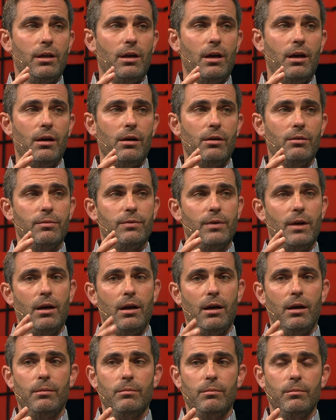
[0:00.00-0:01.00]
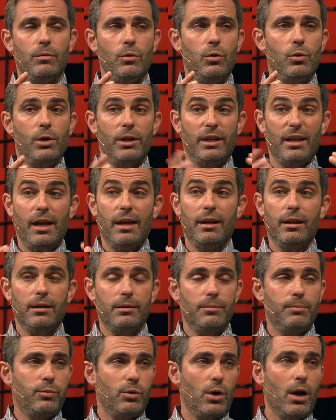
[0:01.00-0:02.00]
of organic
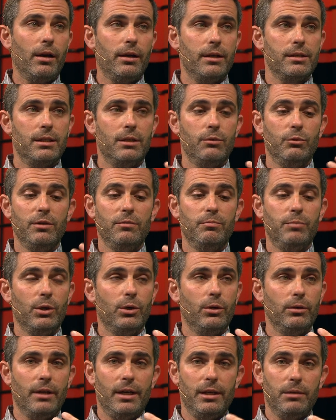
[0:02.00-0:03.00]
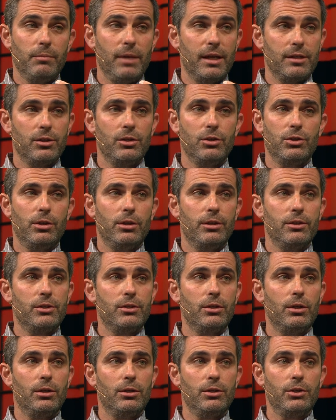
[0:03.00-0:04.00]
products that we've built, like Messenger and
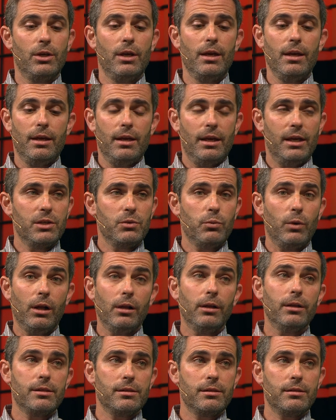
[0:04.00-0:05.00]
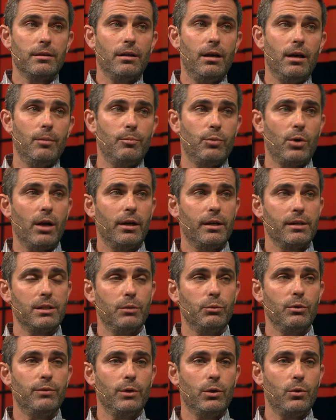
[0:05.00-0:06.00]
Search, as well as products
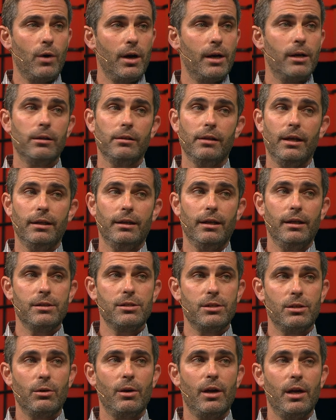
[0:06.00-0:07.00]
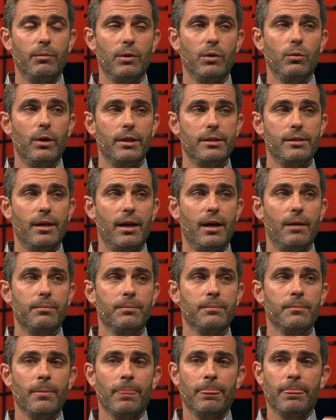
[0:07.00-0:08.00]
that we've acquired, like Instagram and WhatsApp.
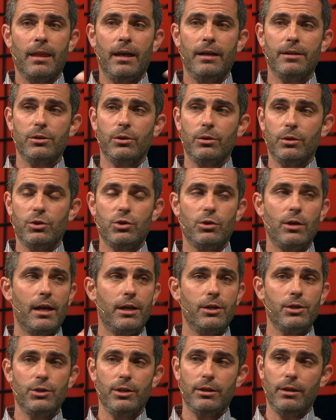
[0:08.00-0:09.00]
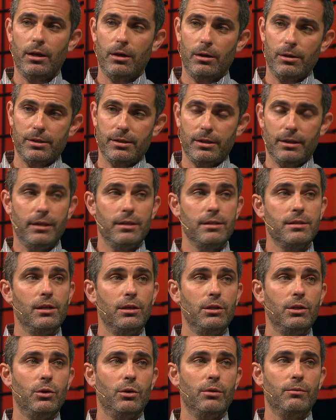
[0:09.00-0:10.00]
And so the strategy there is to
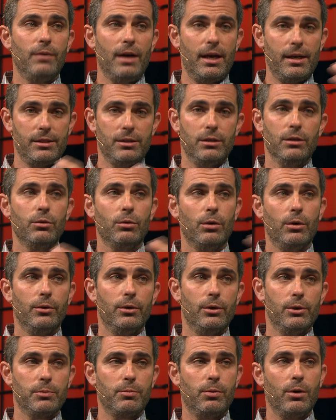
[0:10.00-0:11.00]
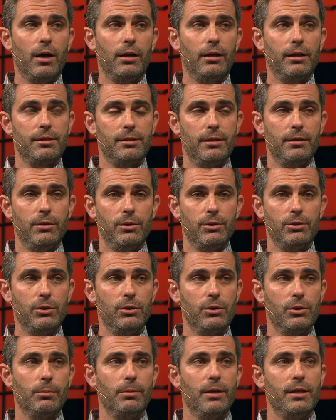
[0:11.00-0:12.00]
continue to invest and grow those products and those
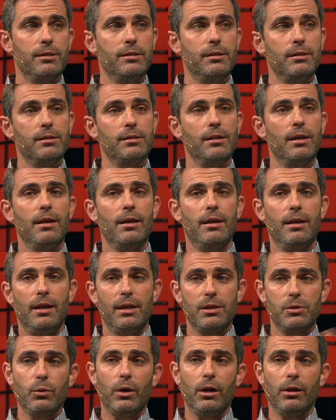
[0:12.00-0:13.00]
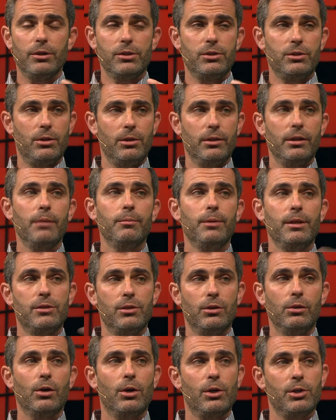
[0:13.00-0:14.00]
user bases, as well as turn them
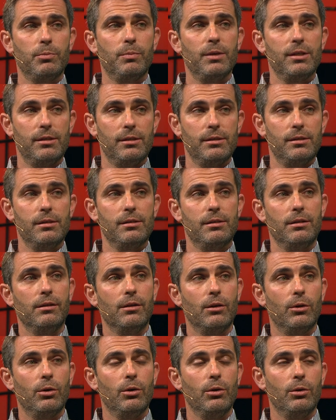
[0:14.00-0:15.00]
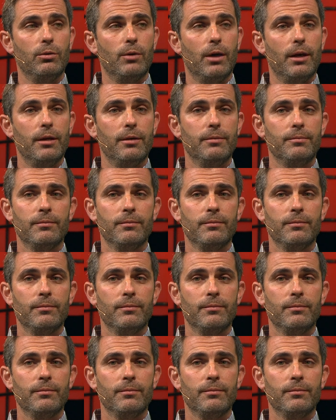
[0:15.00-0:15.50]
into large businesses in their own right.